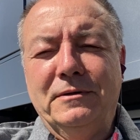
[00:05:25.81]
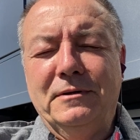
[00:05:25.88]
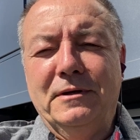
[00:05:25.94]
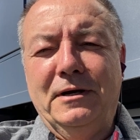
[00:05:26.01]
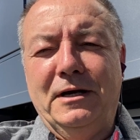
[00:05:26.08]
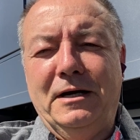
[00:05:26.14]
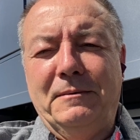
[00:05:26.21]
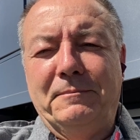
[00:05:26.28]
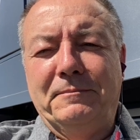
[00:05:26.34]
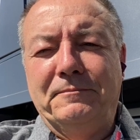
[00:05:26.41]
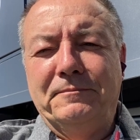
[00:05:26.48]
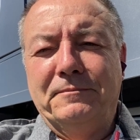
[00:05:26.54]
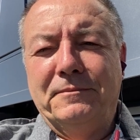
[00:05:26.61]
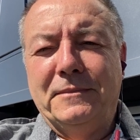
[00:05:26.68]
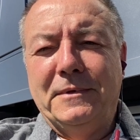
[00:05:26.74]
um,
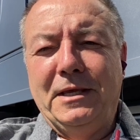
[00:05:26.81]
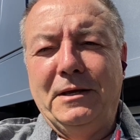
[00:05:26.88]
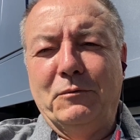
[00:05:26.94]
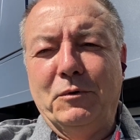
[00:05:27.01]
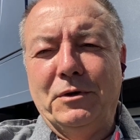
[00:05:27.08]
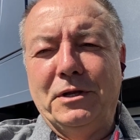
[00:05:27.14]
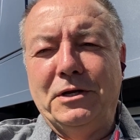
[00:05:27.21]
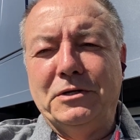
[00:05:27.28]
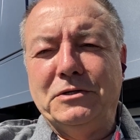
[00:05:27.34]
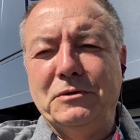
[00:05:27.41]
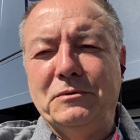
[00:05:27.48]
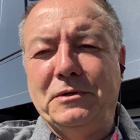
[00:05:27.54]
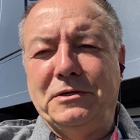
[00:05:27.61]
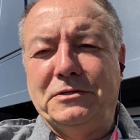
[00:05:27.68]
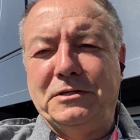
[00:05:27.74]
and we're going to do
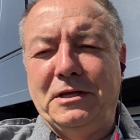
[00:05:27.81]
this.